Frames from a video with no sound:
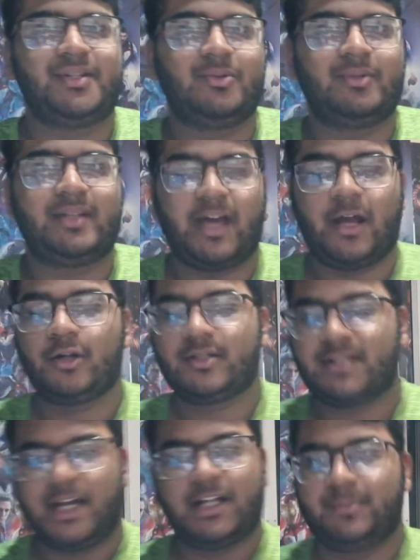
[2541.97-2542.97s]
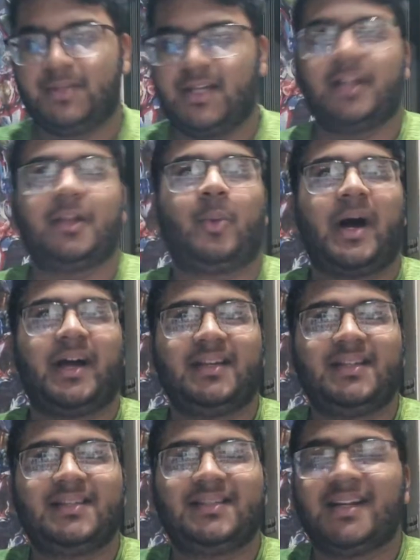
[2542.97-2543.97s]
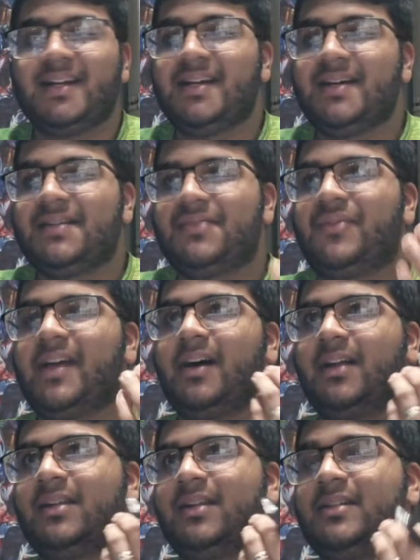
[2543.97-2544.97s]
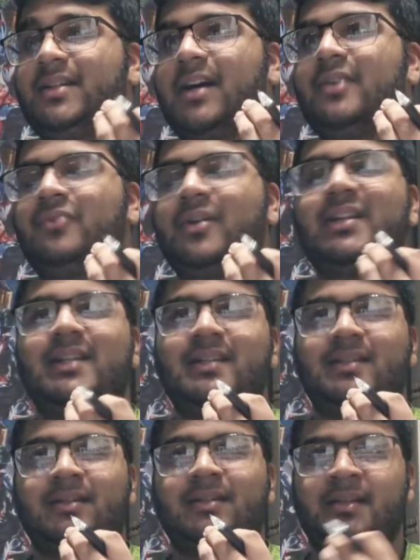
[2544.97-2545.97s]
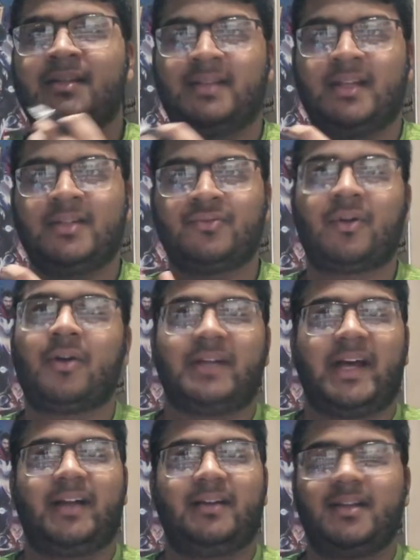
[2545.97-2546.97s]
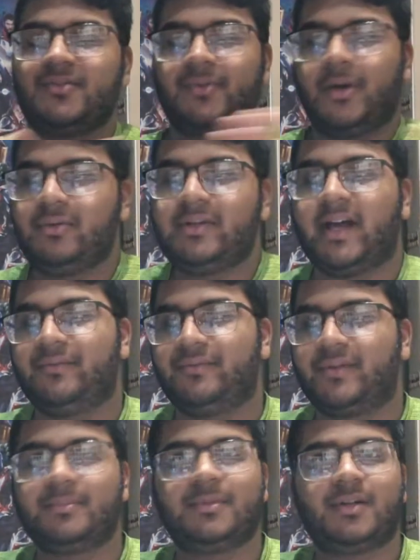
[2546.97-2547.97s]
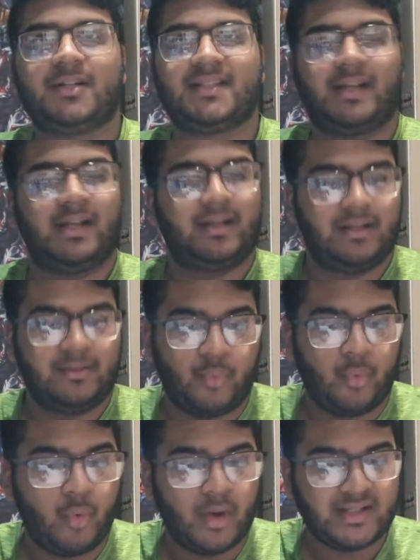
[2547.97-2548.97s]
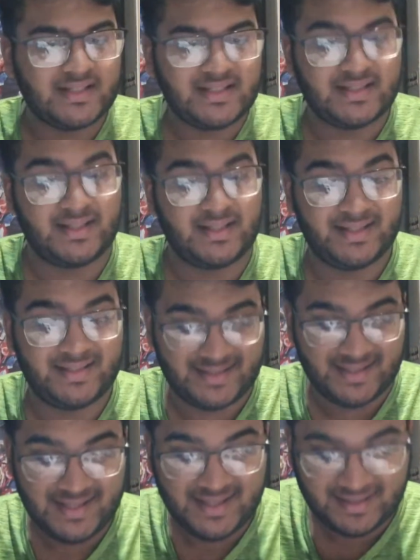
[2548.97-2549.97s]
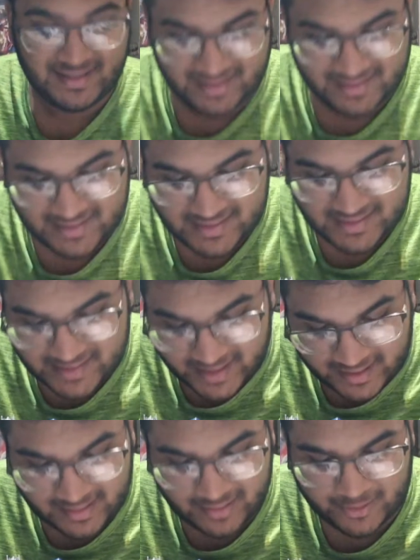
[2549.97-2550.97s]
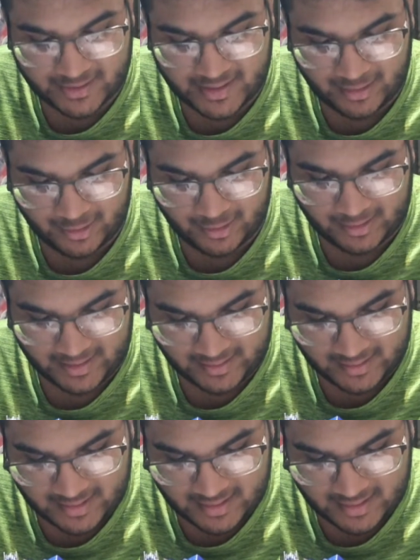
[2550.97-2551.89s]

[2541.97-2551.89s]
You cannot tell me otherwise. They are literally, it's Rodan. It's Rodan from Godzilla. Like, what is this? That is exactly what they look like.